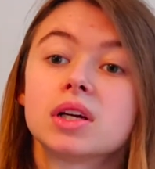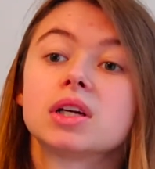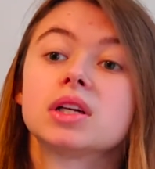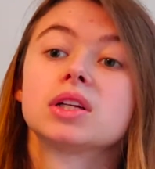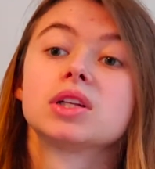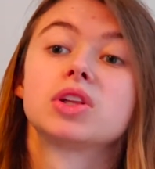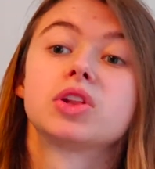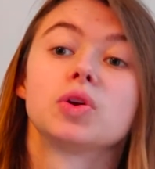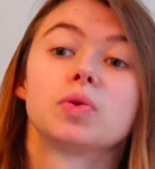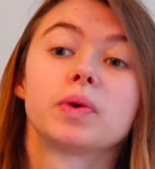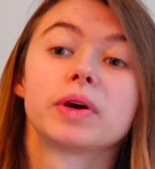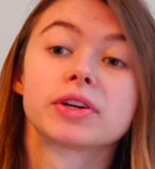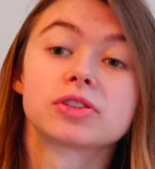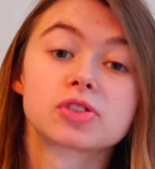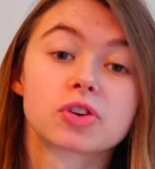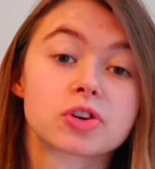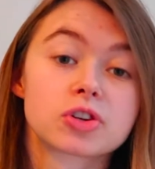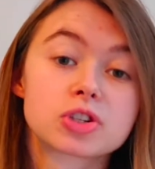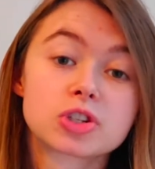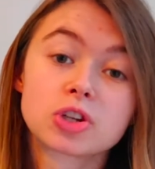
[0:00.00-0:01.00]
the wigs
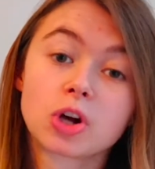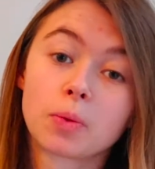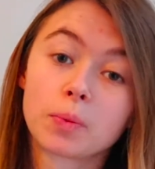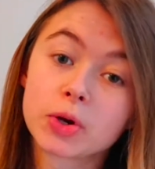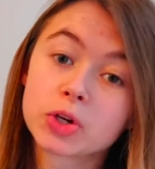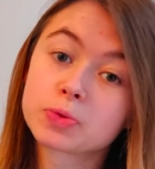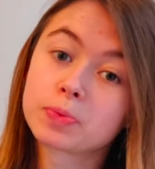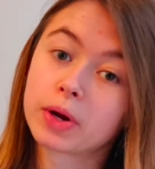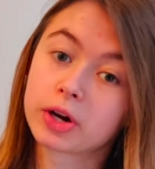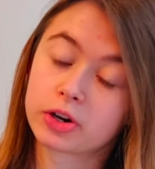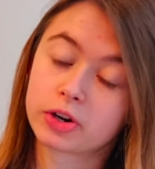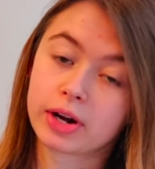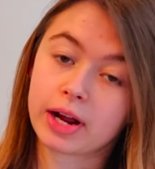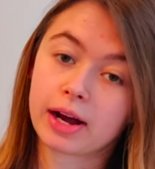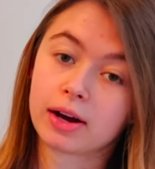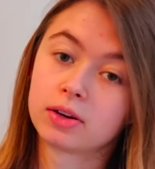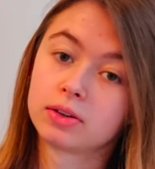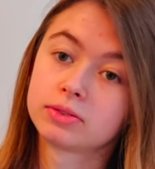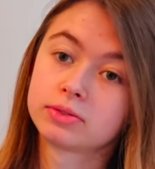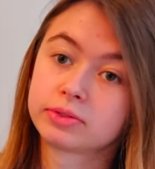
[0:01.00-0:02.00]
are so much better
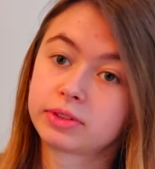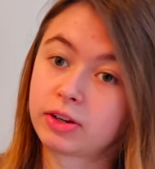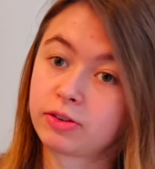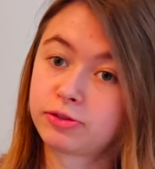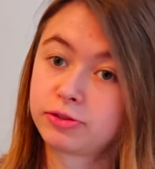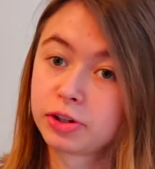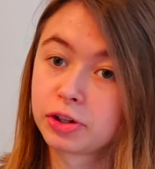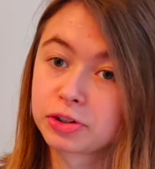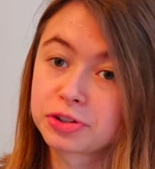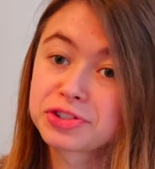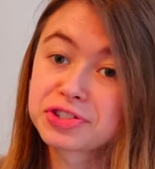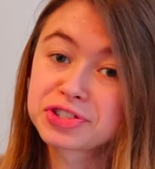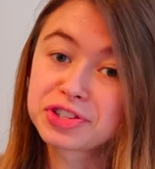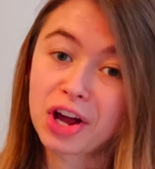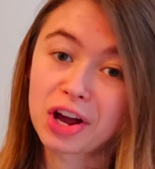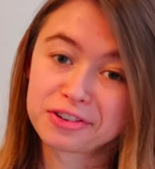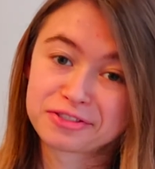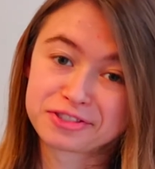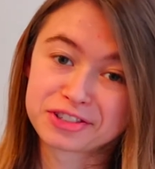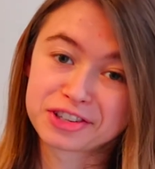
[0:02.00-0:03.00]
now. They feel
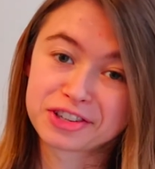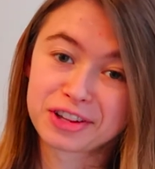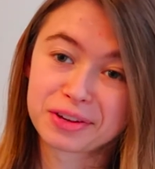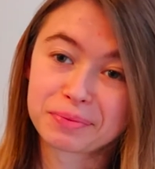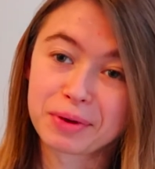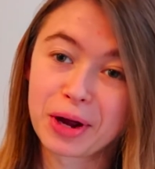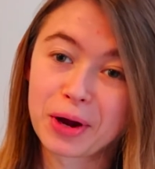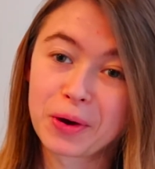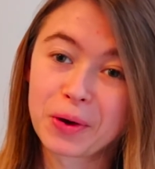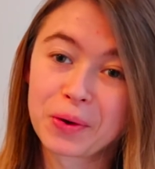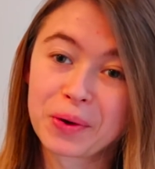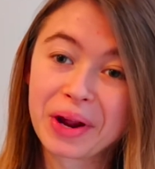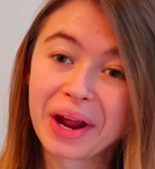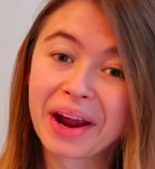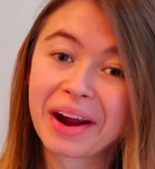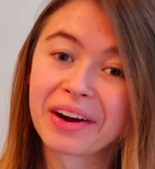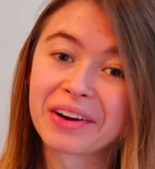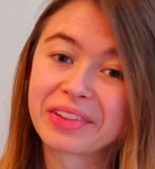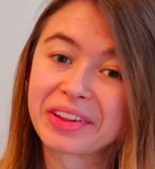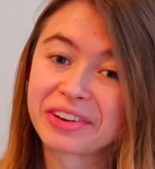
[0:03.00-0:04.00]
softer than my own
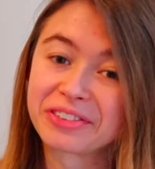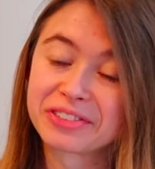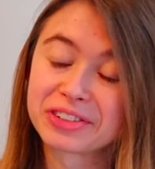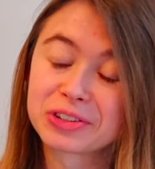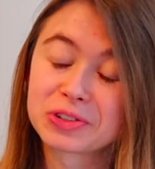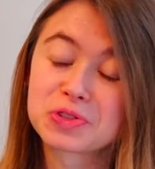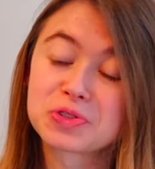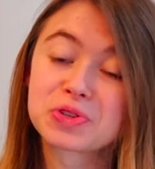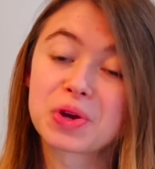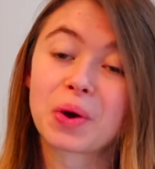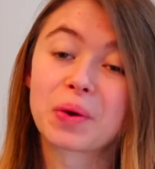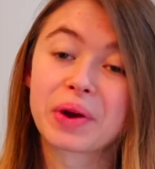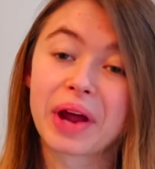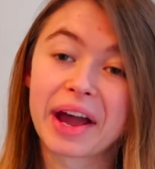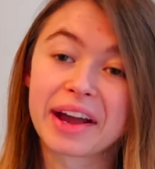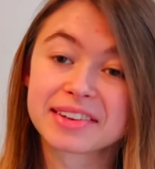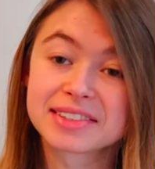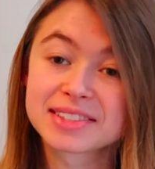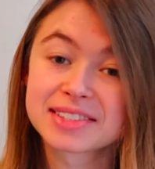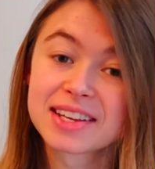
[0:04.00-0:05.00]
hair. They feel so
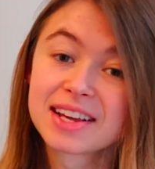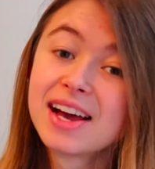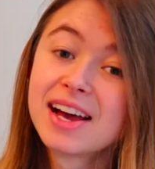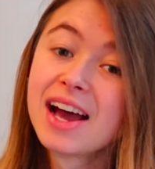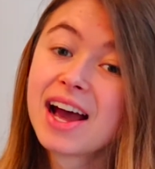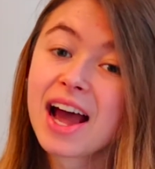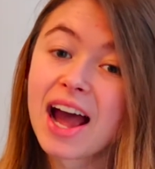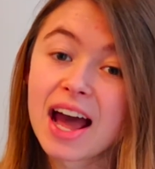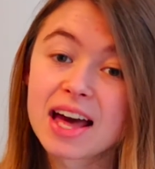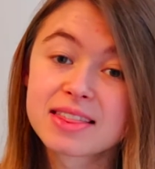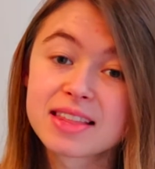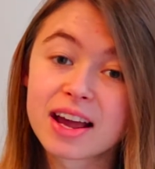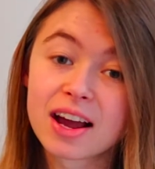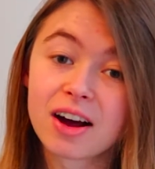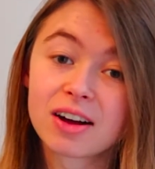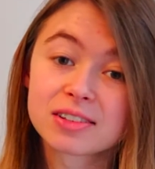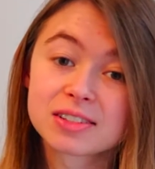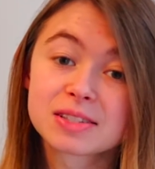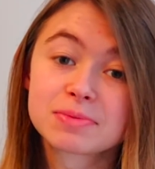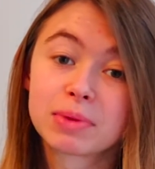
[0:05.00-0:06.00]
nice, and they
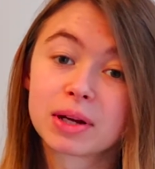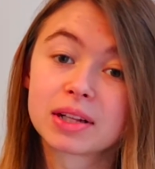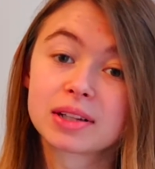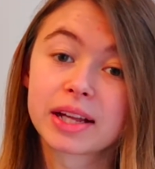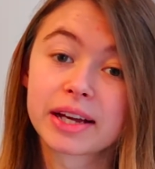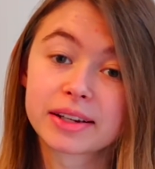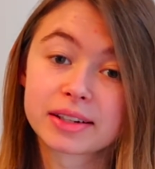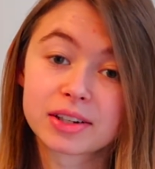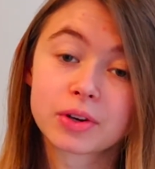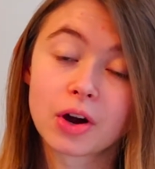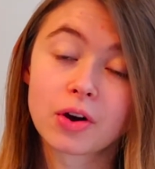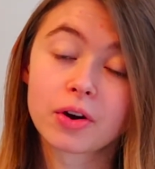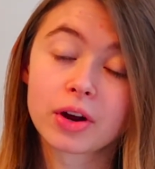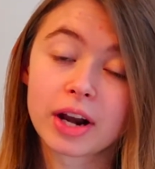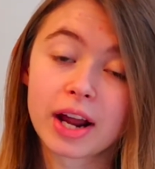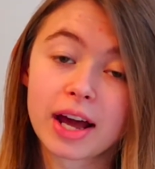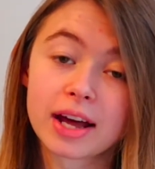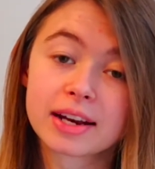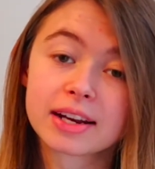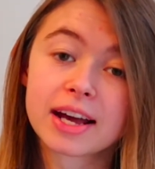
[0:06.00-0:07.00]
all smell like
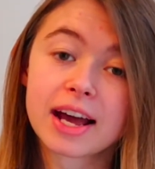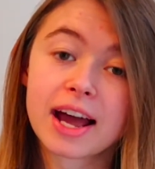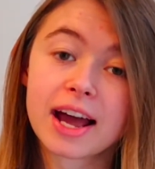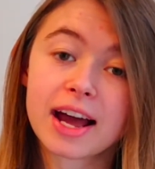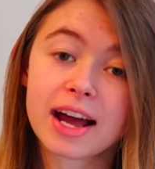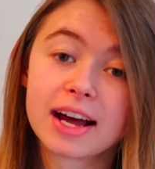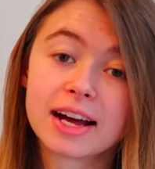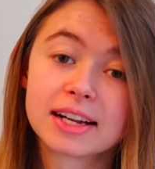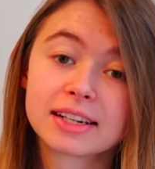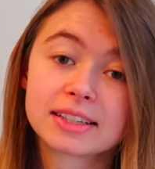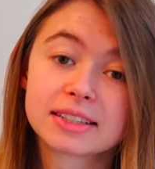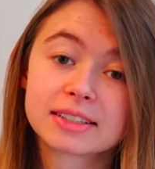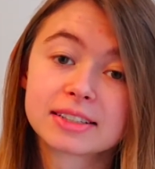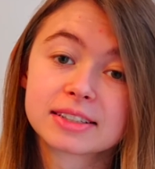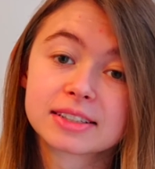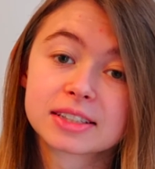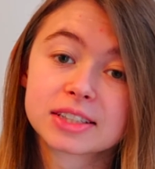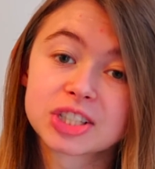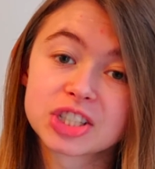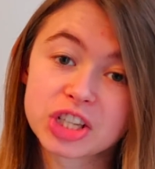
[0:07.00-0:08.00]
coconut and
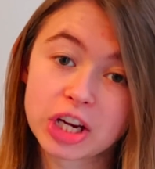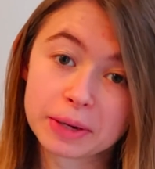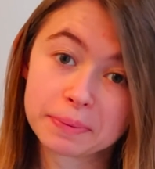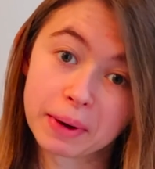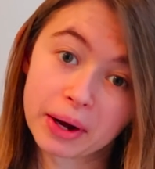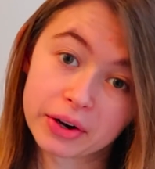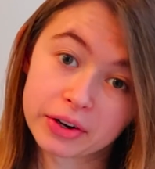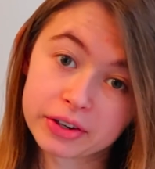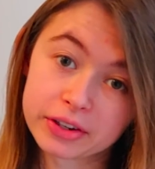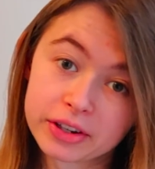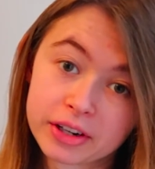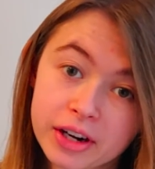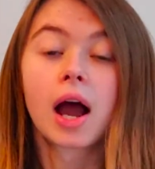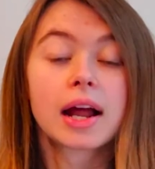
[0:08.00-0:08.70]
shea butter.